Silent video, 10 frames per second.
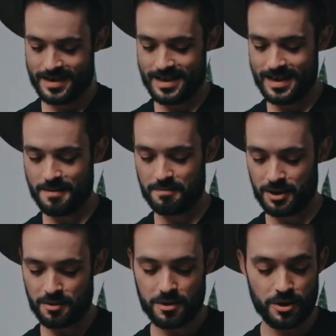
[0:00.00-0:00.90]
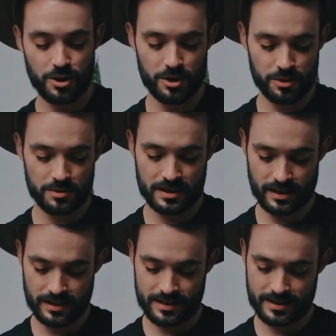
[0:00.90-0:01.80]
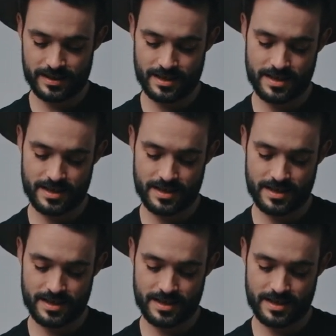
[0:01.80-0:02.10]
but you could use this